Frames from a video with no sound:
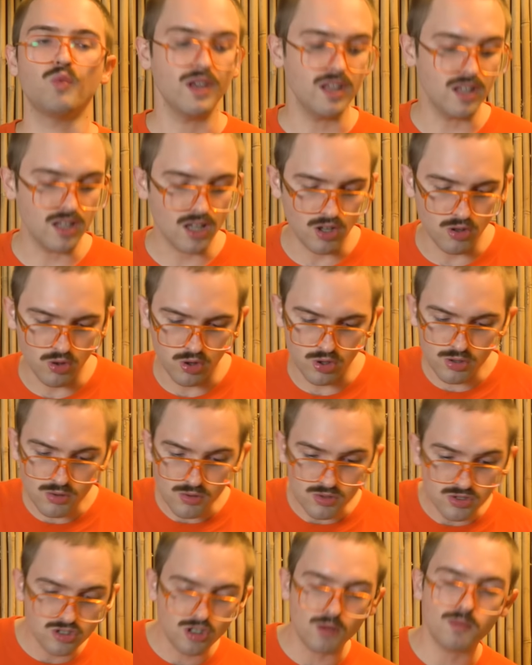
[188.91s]
We
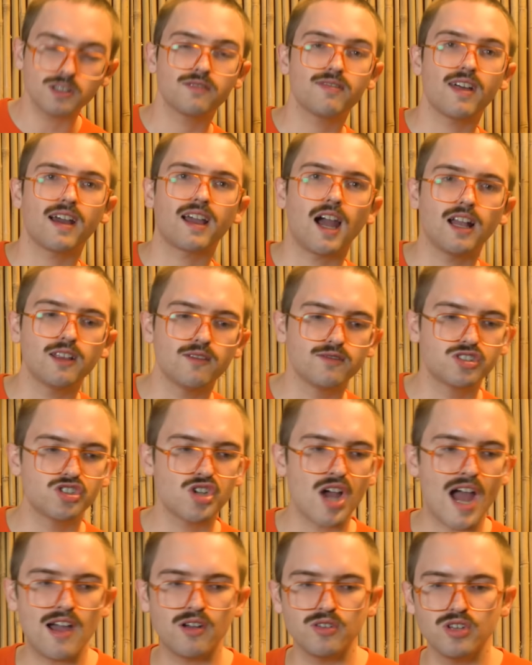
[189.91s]
lose so much of that kind of
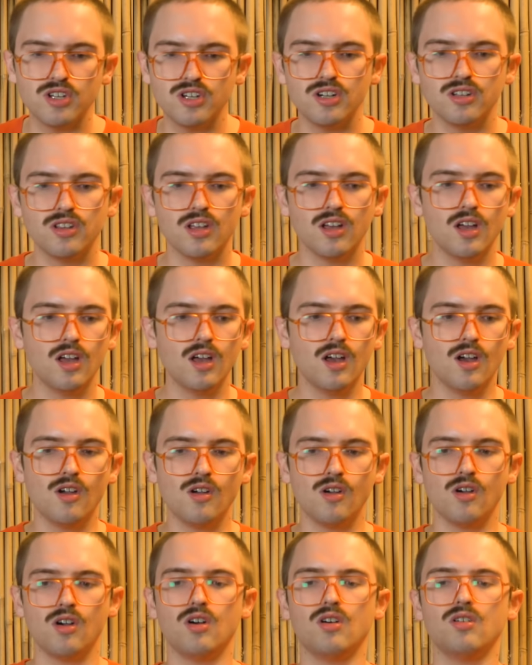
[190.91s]
childhood,
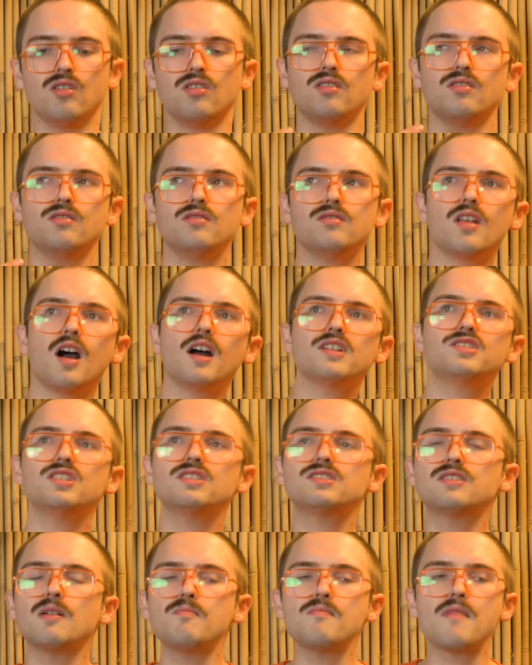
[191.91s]
not
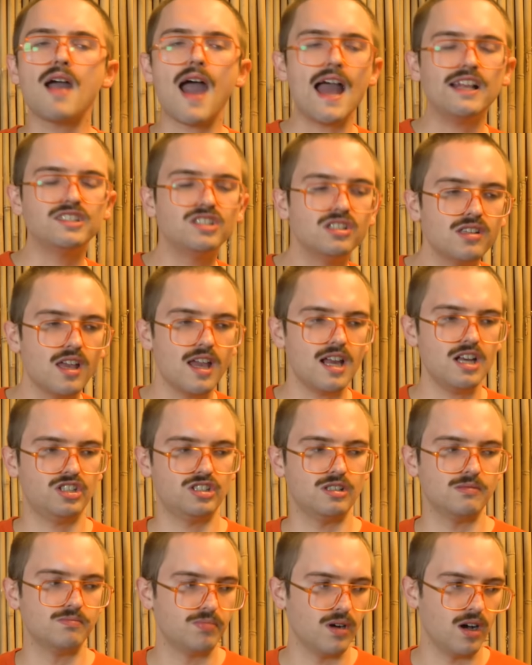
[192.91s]
just
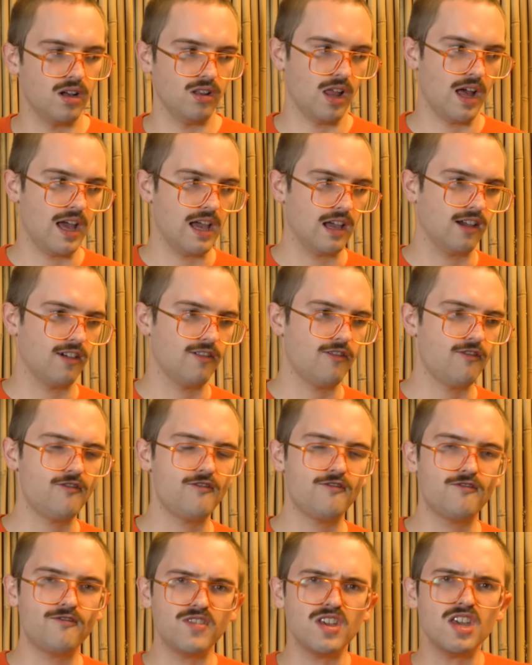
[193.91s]
imagination, but like
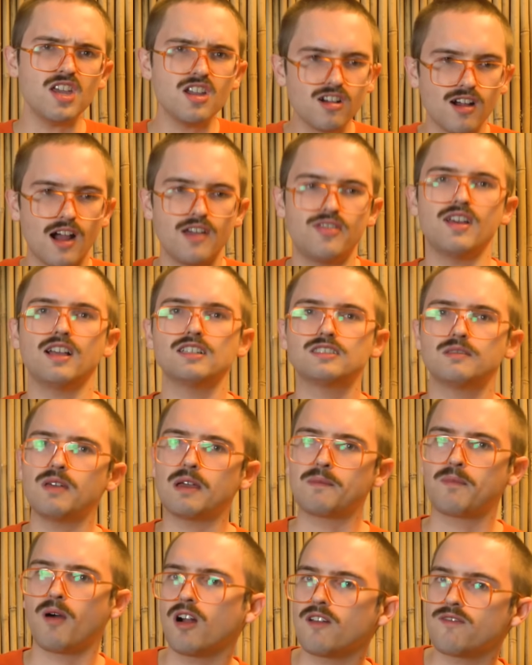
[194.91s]
fear, I think, is a
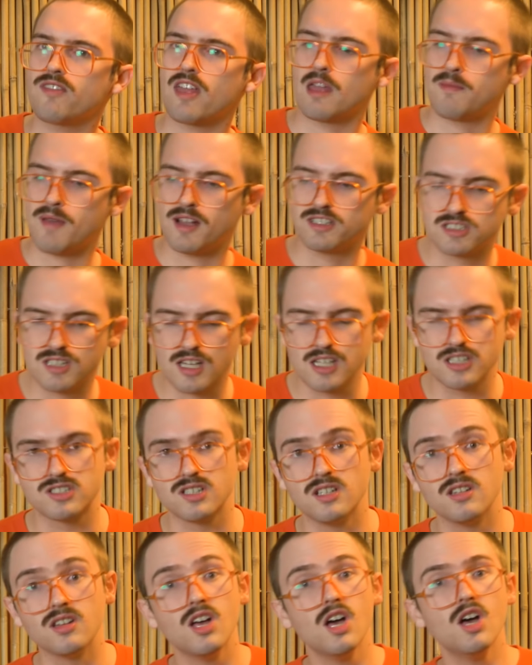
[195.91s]
big part of that
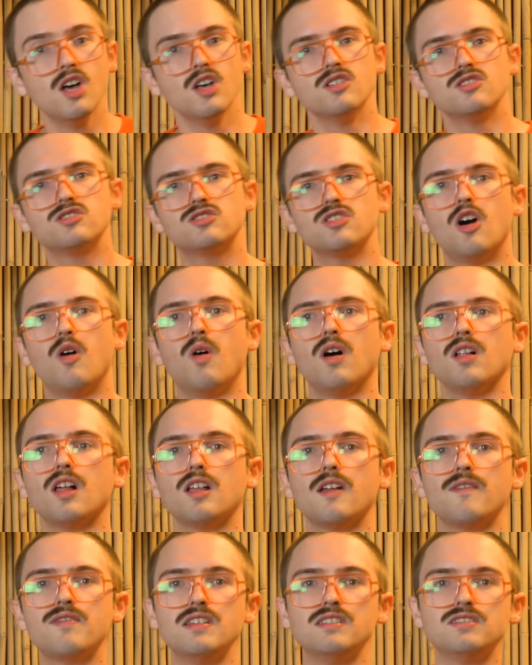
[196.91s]
imagination. So a
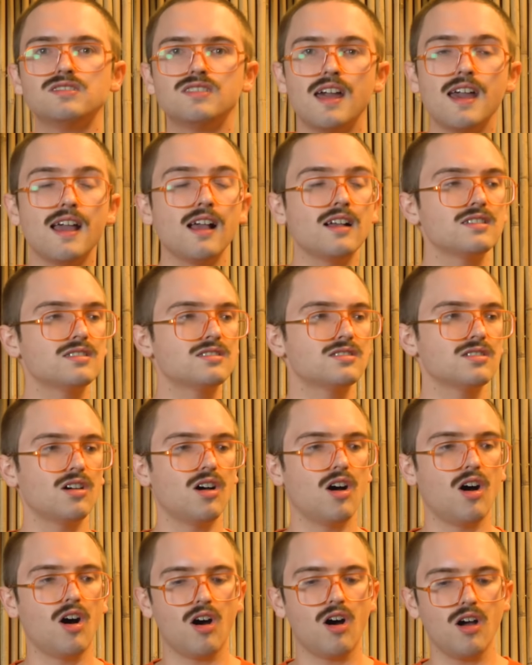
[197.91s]
lot of these things
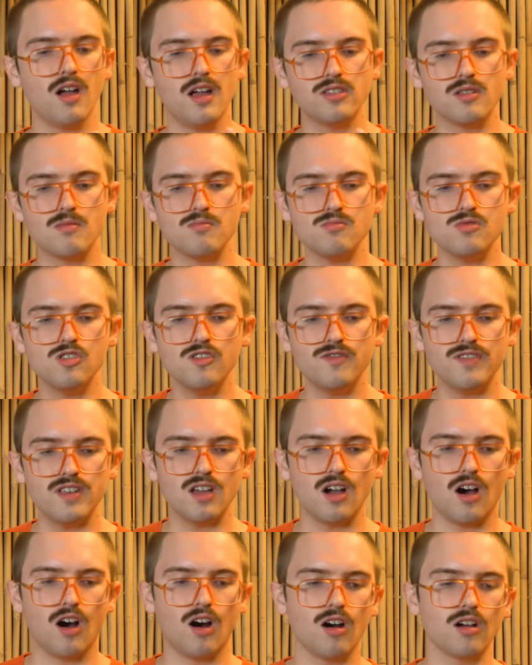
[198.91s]
in the
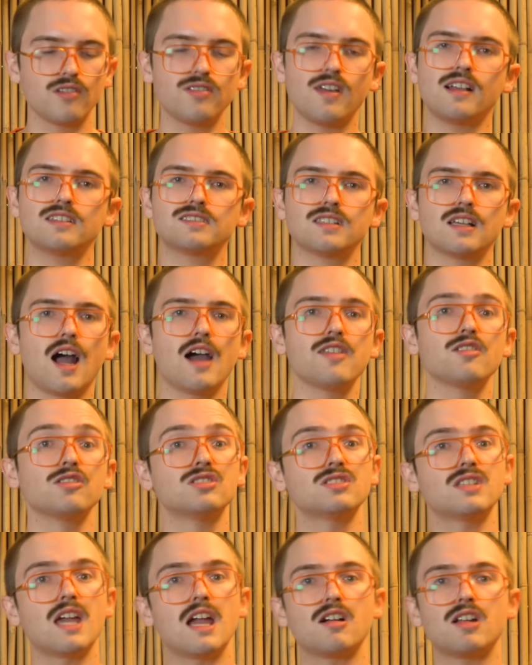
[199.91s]
movie are things that either
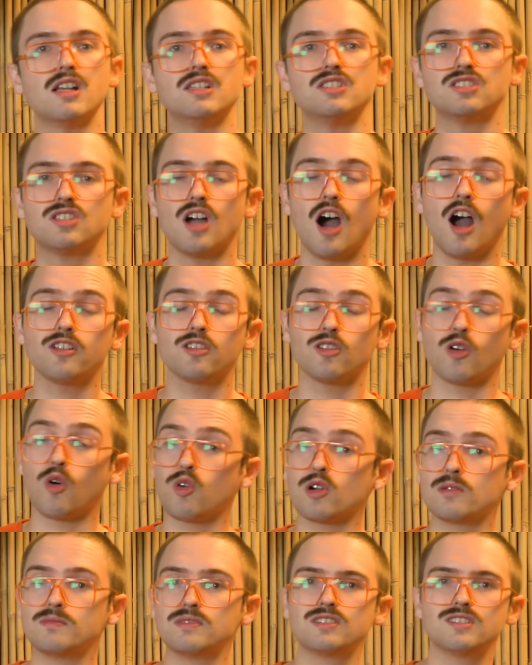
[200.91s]
scared his daughter
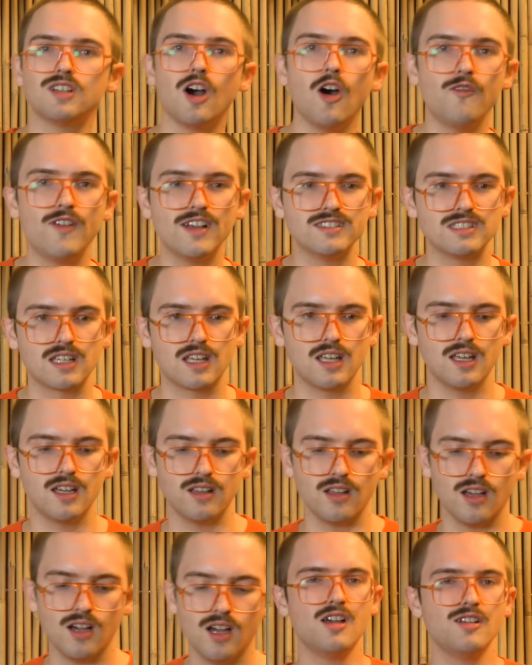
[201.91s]
or himself as a
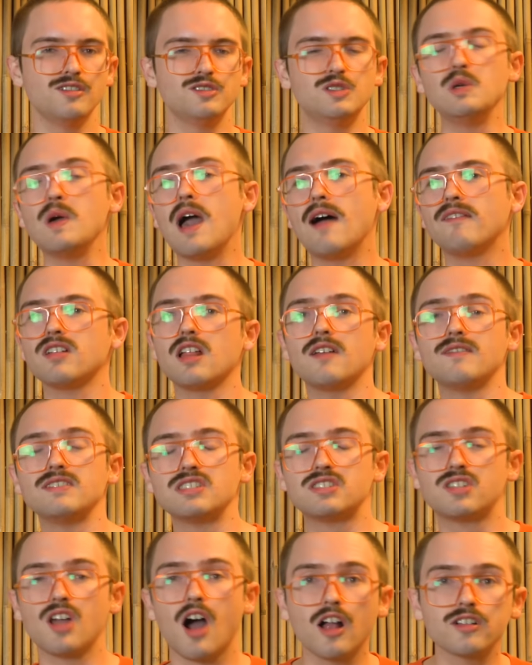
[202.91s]
kid. So you have a lot of
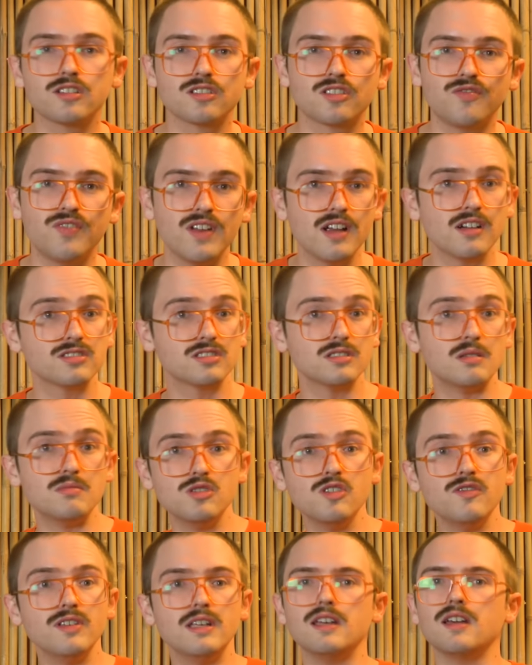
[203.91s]
his daughter's fears in the
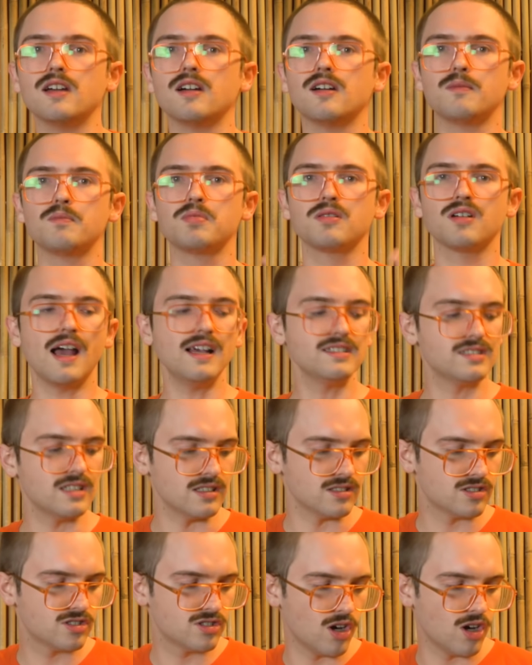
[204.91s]
movie present.